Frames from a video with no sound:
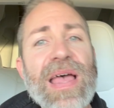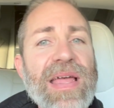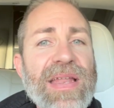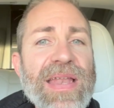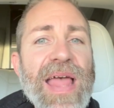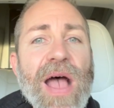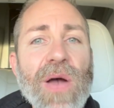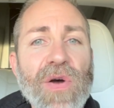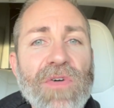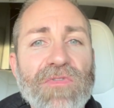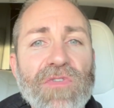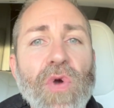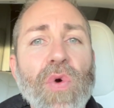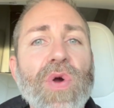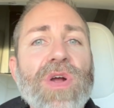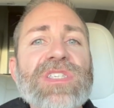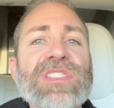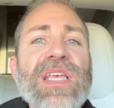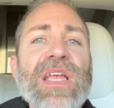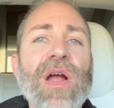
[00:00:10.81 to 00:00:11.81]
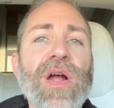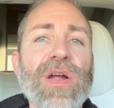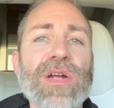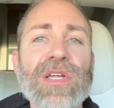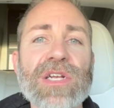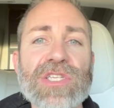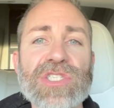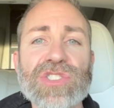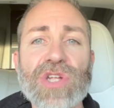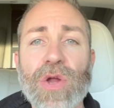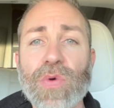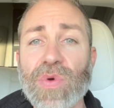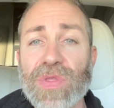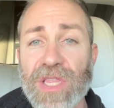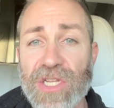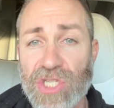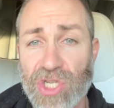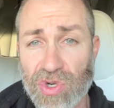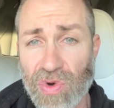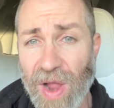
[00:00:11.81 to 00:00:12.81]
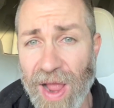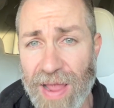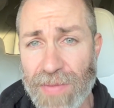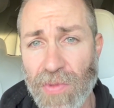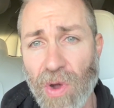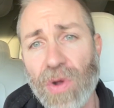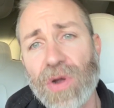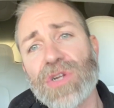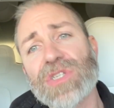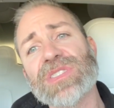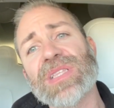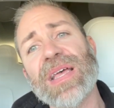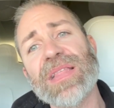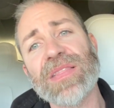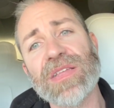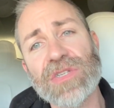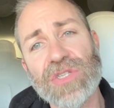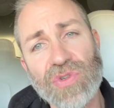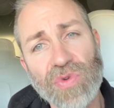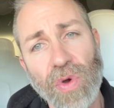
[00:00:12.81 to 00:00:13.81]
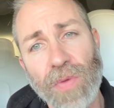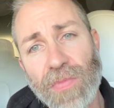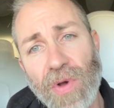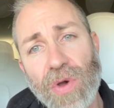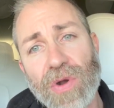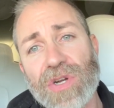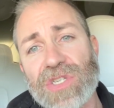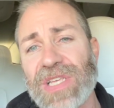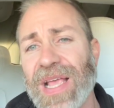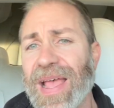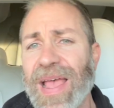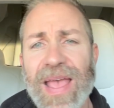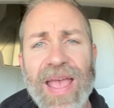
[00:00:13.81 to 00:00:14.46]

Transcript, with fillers: Now, of course, they are going to start with the tri-motors, then the dual motors,